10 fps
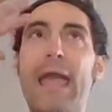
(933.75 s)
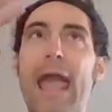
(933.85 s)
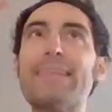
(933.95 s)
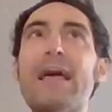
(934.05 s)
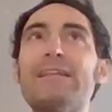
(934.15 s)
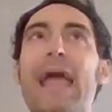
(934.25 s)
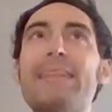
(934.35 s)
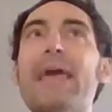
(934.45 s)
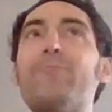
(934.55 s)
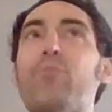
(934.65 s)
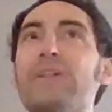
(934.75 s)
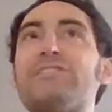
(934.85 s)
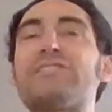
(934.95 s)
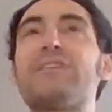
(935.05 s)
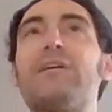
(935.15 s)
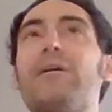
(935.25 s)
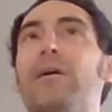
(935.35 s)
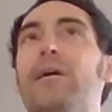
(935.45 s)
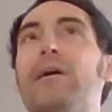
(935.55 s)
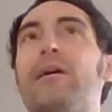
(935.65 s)
And then once
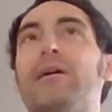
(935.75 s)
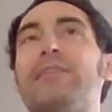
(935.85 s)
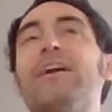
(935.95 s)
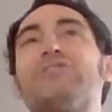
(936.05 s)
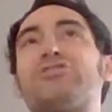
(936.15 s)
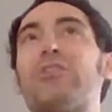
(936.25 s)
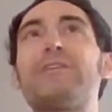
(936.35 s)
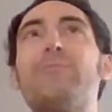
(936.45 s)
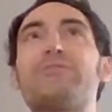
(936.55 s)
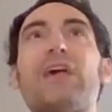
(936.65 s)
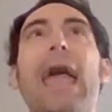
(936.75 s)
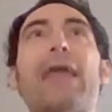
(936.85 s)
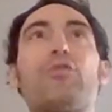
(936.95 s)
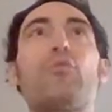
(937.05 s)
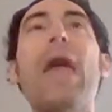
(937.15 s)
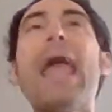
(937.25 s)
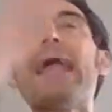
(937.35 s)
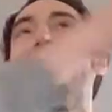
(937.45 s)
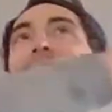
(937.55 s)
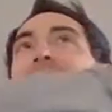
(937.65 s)
the uncertainty was out of the way,